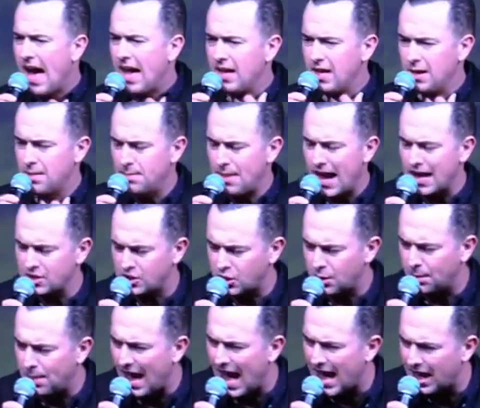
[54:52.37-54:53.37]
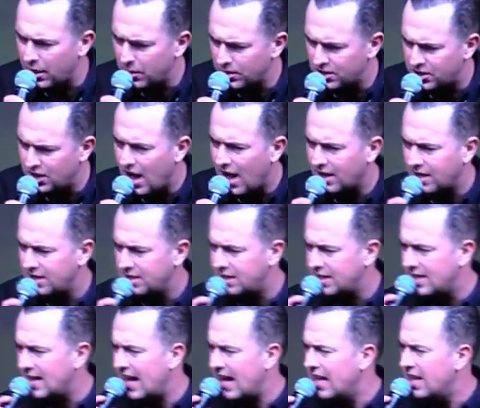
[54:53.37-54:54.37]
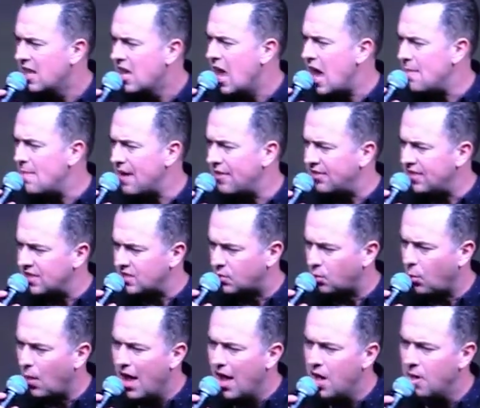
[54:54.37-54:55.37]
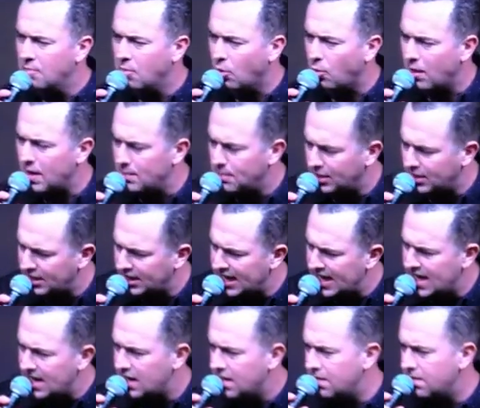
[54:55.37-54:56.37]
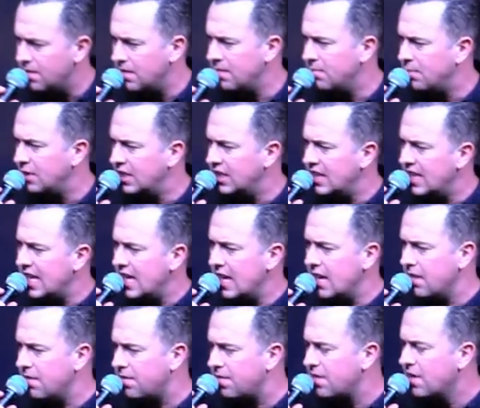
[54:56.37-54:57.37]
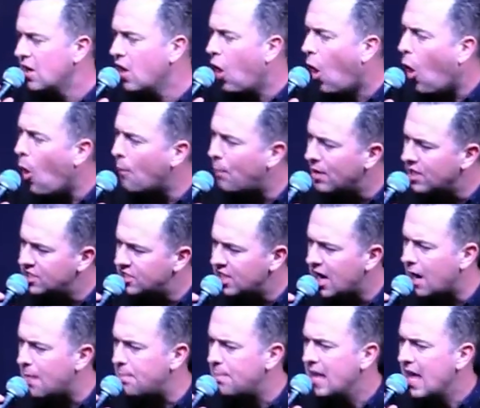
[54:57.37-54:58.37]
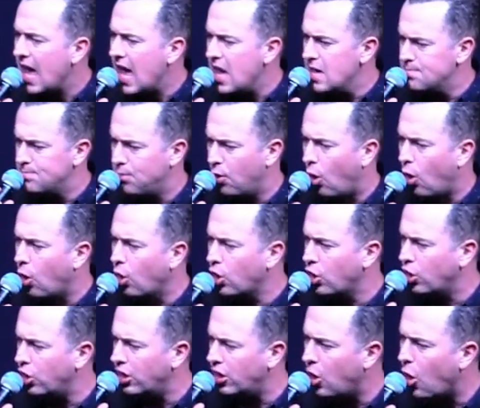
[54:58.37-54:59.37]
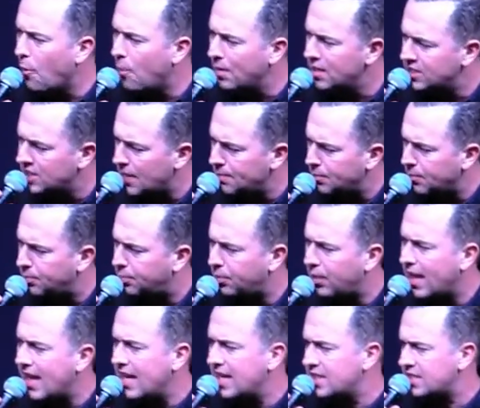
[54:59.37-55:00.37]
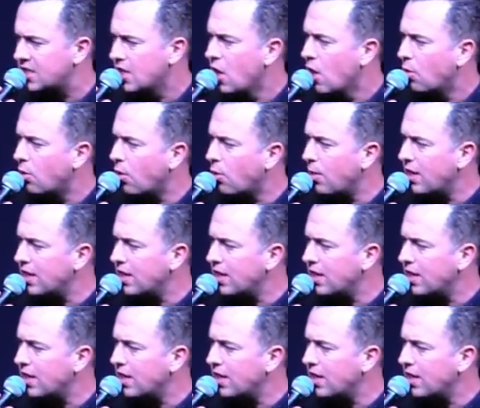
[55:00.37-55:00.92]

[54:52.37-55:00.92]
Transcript: Pastor Patty was talking tonight about this realm where we believe in belief opens up a portal, it opens up a place where we can